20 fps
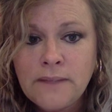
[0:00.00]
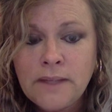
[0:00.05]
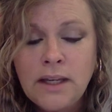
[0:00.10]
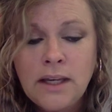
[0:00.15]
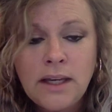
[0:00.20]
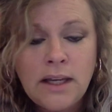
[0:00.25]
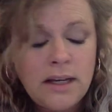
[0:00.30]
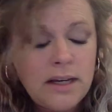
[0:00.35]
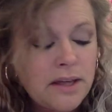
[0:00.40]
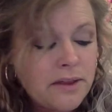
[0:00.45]

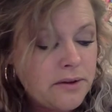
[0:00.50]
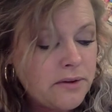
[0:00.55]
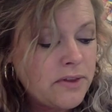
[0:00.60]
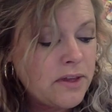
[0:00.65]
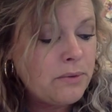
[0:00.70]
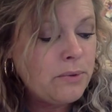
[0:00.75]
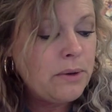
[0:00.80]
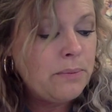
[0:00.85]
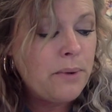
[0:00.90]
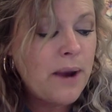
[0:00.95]
Another thing
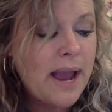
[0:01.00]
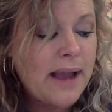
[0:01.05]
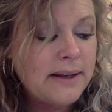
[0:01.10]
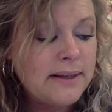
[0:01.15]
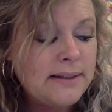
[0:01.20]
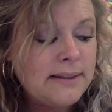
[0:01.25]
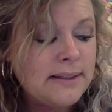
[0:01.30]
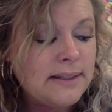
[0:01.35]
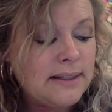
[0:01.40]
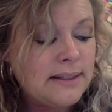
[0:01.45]
we
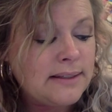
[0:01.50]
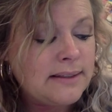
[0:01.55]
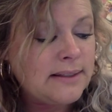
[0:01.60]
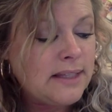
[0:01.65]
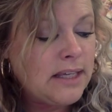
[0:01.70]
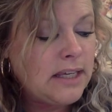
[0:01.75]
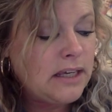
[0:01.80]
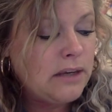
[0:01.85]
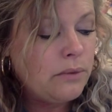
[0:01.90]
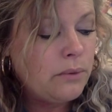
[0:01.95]
practice is
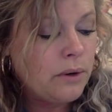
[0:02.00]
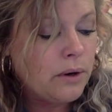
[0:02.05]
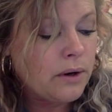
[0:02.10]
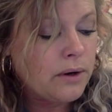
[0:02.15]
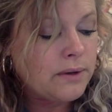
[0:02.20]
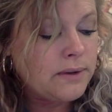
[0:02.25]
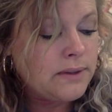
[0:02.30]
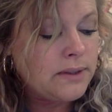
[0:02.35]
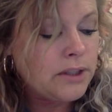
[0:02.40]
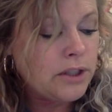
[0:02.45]

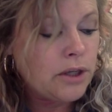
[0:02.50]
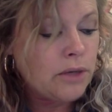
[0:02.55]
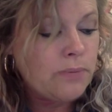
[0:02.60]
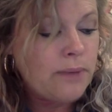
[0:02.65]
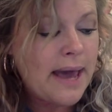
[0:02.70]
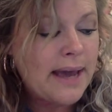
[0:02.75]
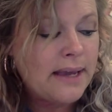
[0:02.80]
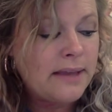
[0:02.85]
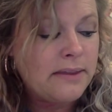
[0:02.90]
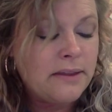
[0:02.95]
keywords to go
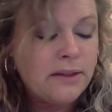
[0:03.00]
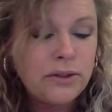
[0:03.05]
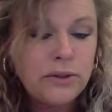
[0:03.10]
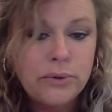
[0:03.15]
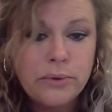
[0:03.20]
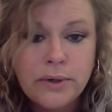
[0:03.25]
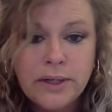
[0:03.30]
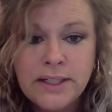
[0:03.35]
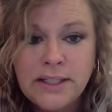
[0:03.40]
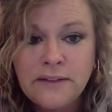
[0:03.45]
back in the
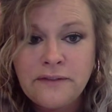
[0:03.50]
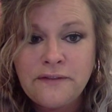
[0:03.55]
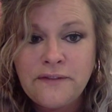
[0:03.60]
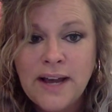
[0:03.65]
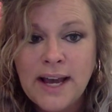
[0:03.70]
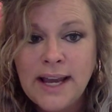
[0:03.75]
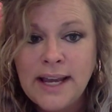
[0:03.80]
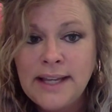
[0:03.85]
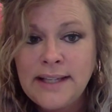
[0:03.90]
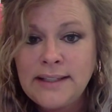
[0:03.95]
story to
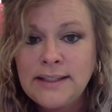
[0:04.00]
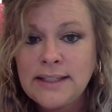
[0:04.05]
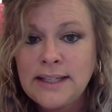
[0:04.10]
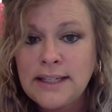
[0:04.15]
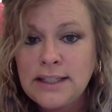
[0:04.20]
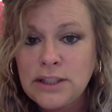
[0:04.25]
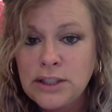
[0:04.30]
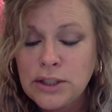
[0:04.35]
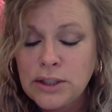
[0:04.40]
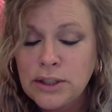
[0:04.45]
find
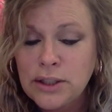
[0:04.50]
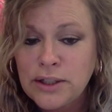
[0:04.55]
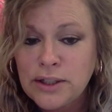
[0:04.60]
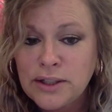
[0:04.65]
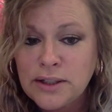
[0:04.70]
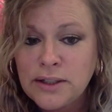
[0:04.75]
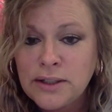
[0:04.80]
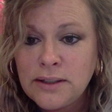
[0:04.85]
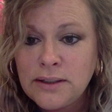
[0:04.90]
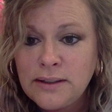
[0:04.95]
and to
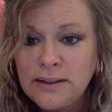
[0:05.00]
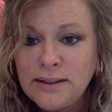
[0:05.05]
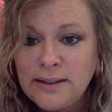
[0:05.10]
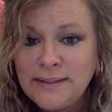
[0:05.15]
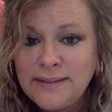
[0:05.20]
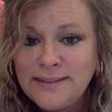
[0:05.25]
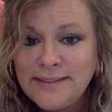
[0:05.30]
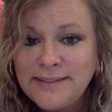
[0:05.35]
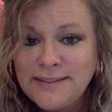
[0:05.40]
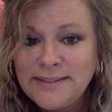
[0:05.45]
look.
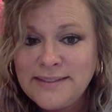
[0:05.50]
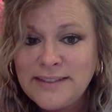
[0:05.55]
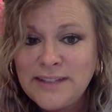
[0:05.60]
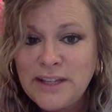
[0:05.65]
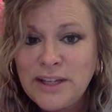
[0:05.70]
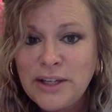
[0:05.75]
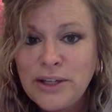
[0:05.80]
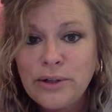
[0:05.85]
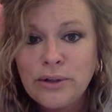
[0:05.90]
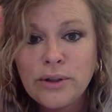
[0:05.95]

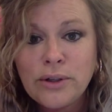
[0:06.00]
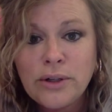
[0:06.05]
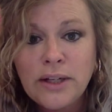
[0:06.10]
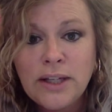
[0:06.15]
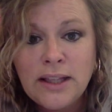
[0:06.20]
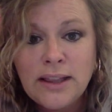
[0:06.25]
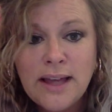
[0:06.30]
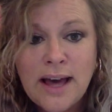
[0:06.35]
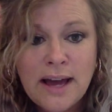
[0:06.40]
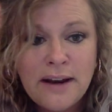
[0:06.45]
You're learning
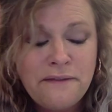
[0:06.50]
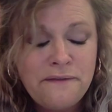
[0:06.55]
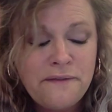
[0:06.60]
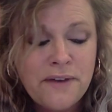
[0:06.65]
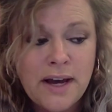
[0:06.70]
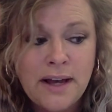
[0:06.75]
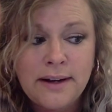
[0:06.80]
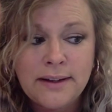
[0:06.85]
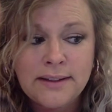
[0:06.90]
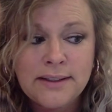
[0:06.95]
a lot in
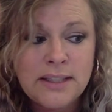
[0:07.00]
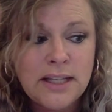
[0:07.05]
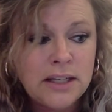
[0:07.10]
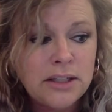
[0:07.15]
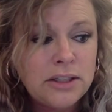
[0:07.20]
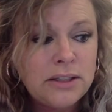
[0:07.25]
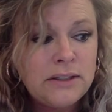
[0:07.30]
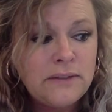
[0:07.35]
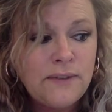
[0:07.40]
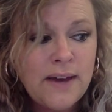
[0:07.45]
phonics, not
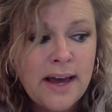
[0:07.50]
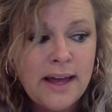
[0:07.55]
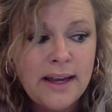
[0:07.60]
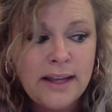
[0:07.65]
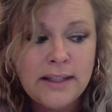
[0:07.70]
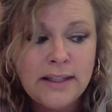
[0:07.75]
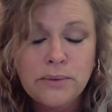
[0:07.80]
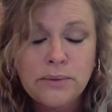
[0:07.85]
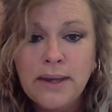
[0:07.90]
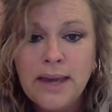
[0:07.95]
just
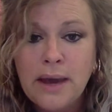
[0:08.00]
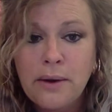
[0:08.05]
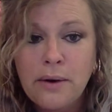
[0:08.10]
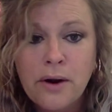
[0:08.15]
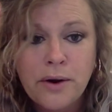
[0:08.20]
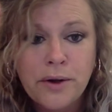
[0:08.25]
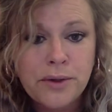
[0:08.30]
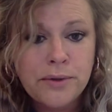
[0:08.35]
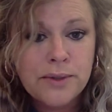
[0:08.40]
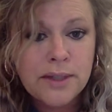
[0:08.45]
phonics. We got
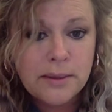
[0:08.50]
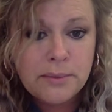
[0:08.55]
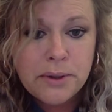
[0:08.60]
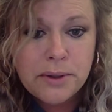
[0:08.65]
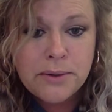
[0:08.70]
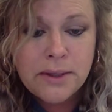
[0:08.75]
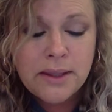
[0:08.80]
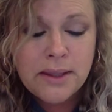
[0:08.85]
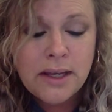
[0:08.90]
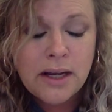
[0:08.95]

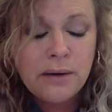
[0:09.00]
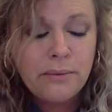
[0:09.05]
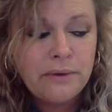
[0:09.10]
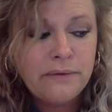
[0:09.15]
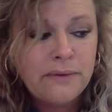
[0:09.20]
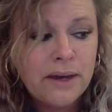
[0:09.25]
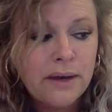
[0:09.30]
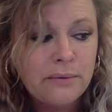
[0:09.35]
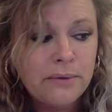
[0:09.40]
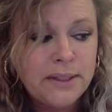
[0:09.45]
RUW in there.
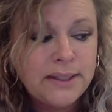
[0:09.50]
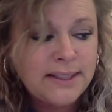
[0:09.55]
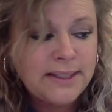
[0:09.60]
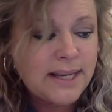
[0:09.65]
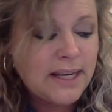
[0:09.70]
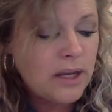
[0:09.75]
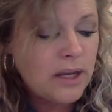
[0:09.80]
We've got restating